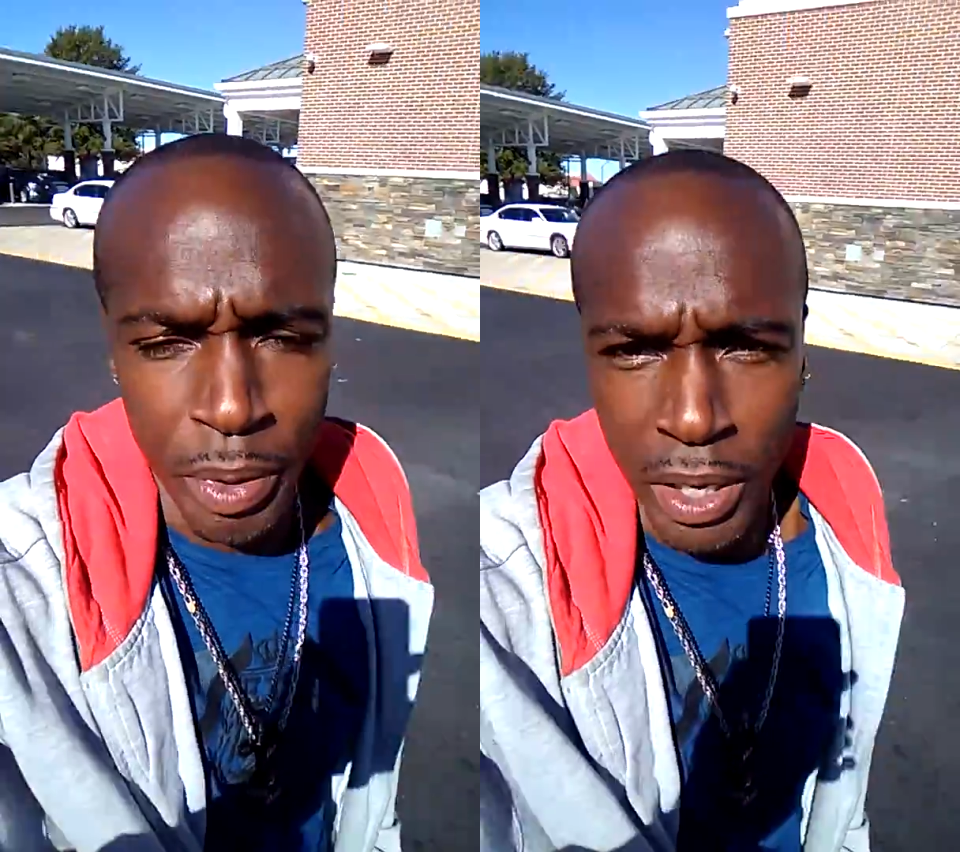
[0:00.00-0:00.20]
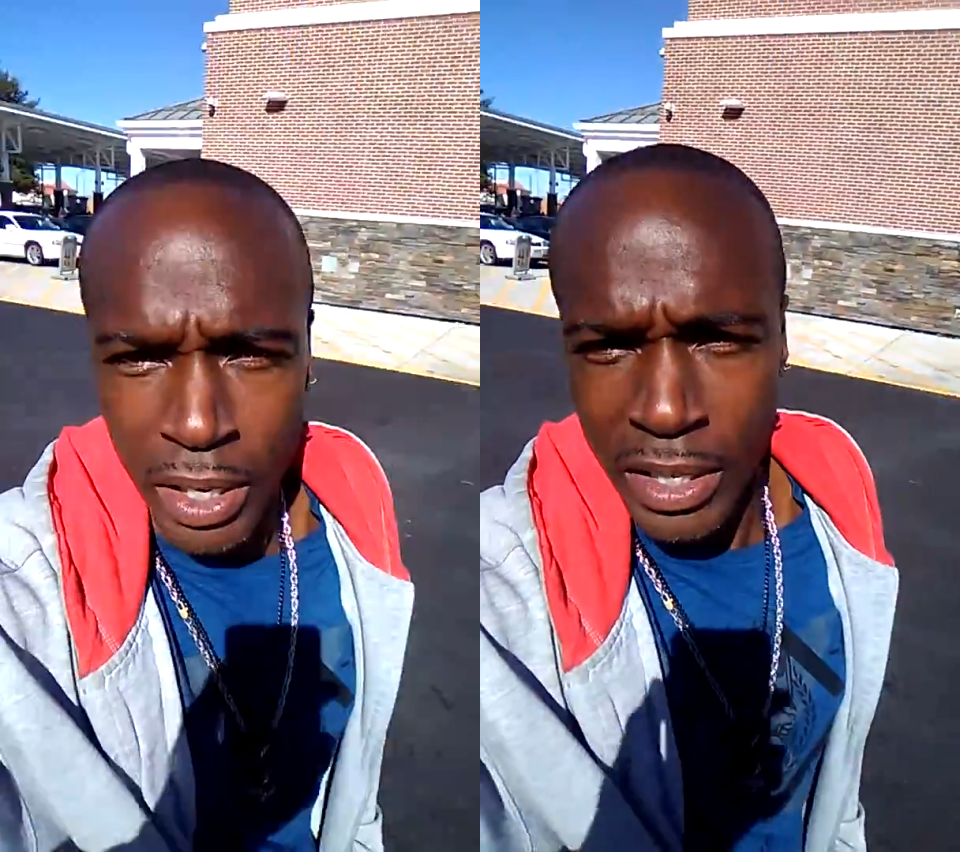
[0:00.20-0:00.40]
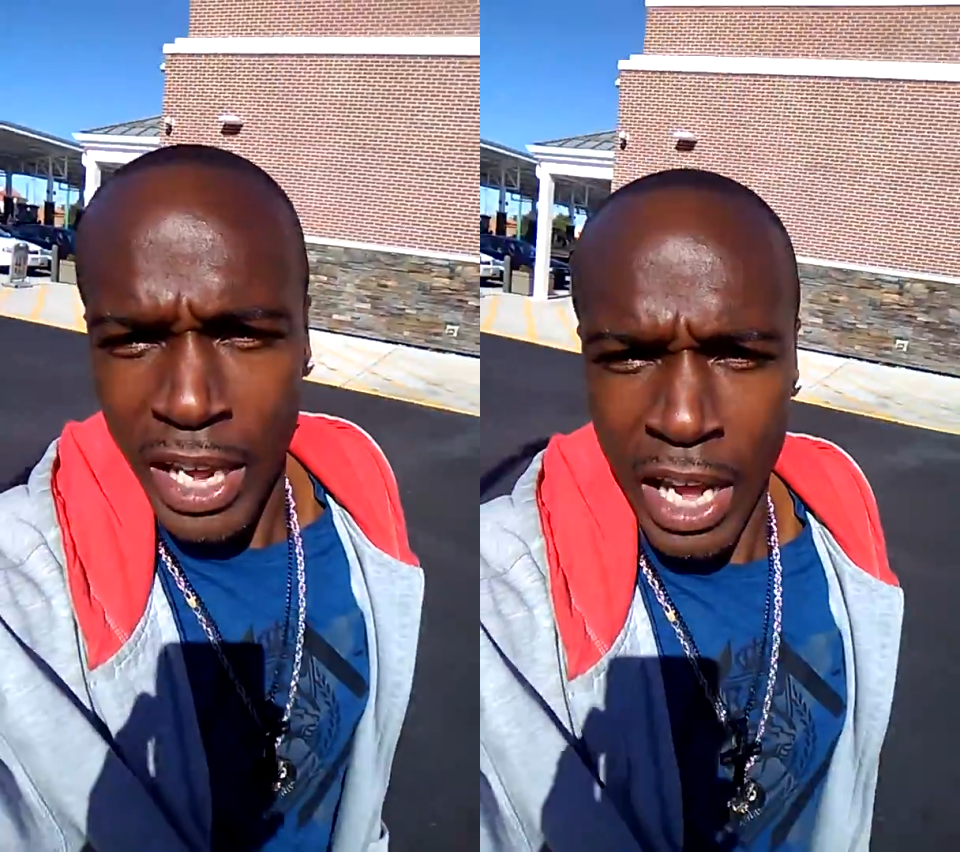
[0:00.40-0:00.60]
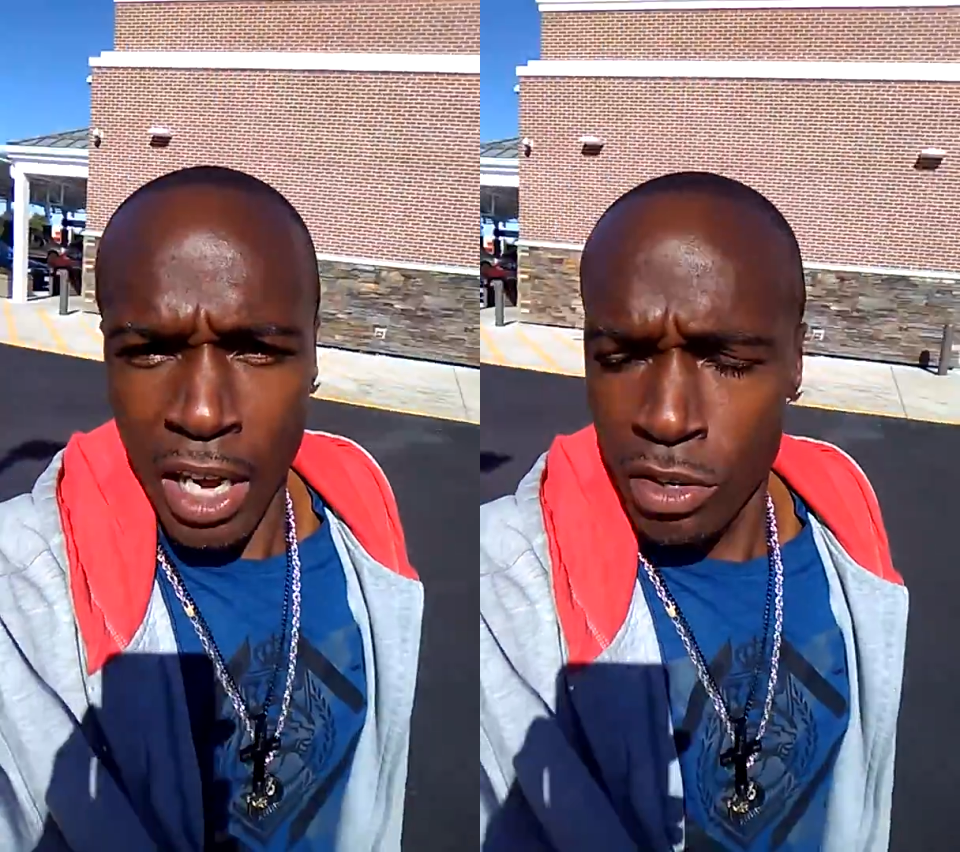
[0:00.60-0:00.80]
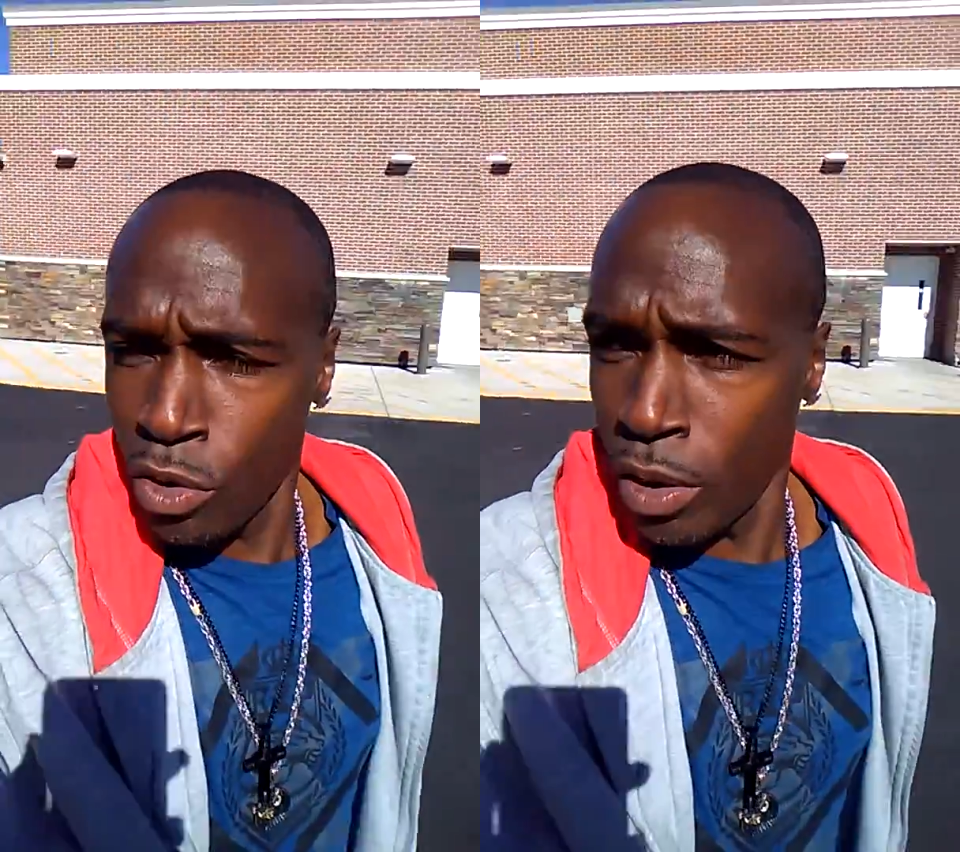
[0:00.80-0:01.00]
Putting it
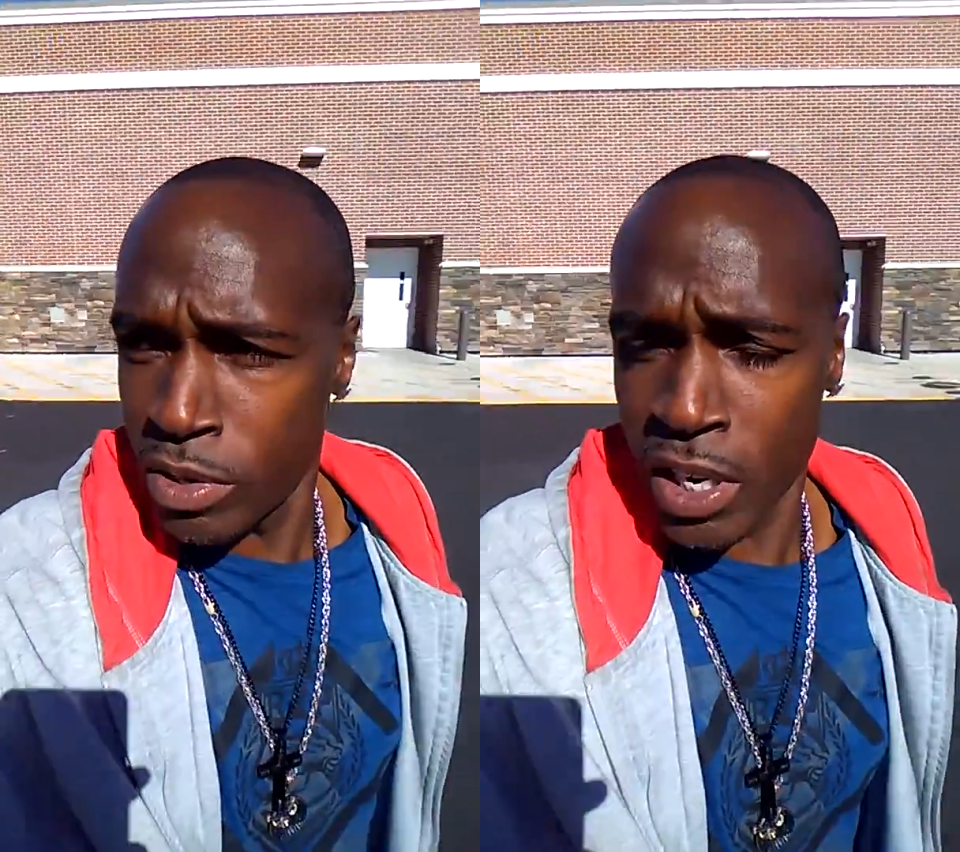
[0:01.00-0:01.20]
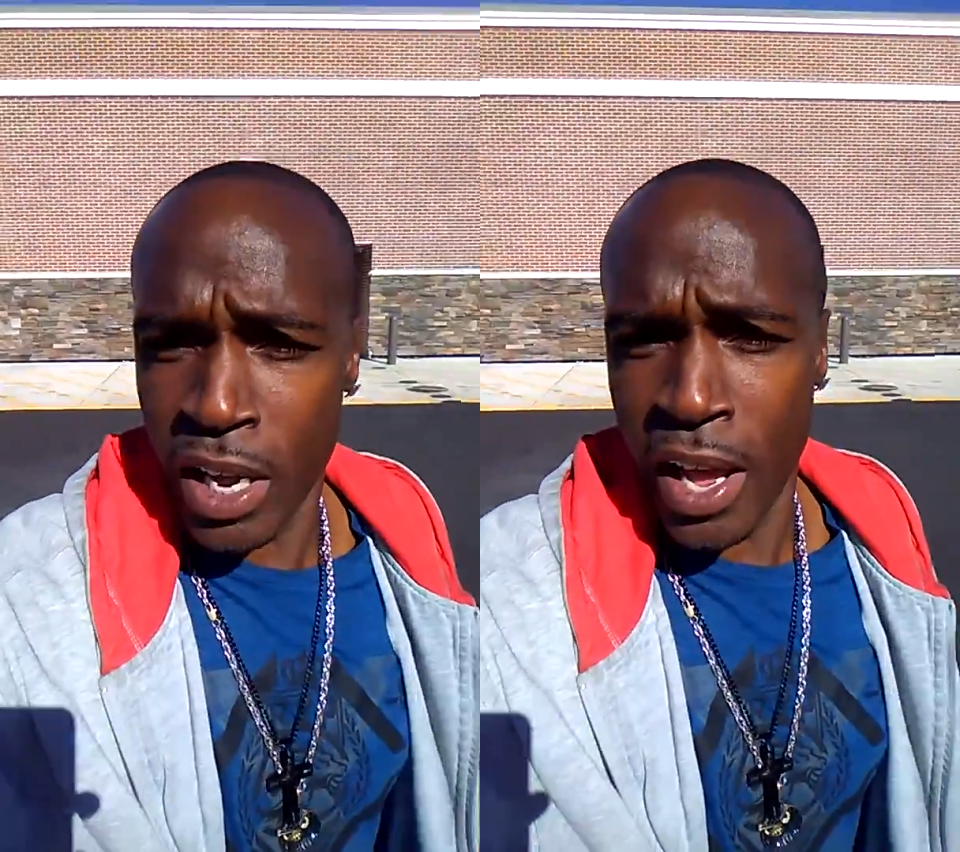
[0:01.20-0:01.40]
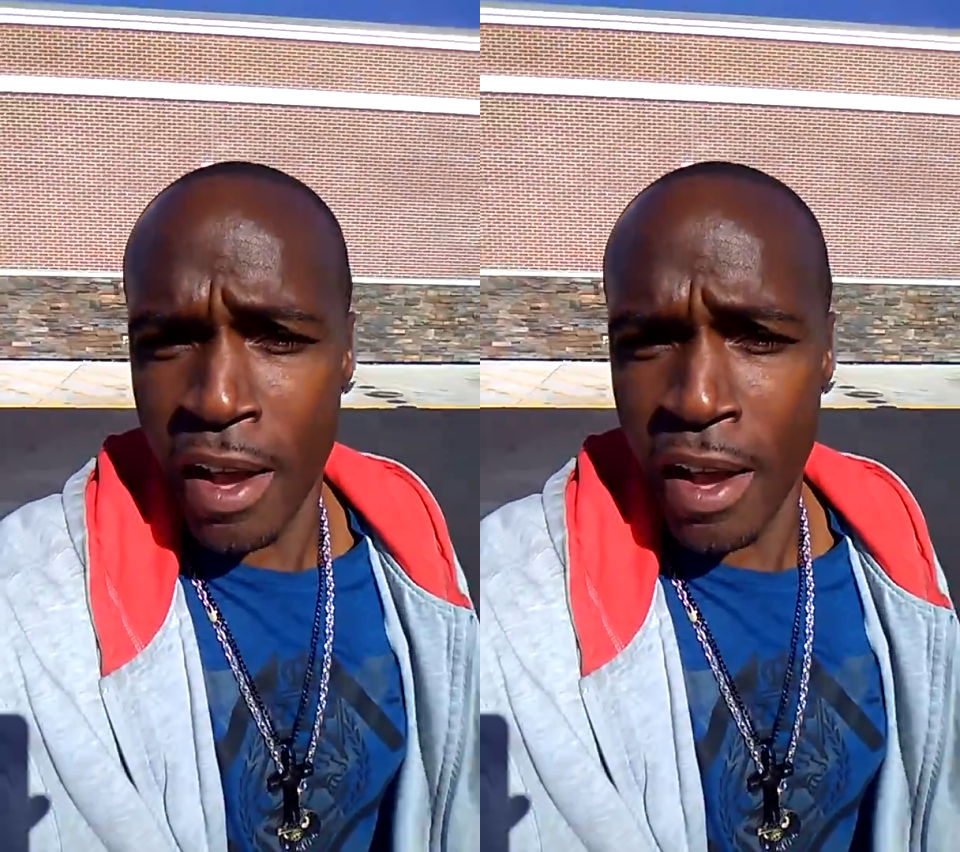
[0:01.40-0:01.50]
down, you know what I'm saying?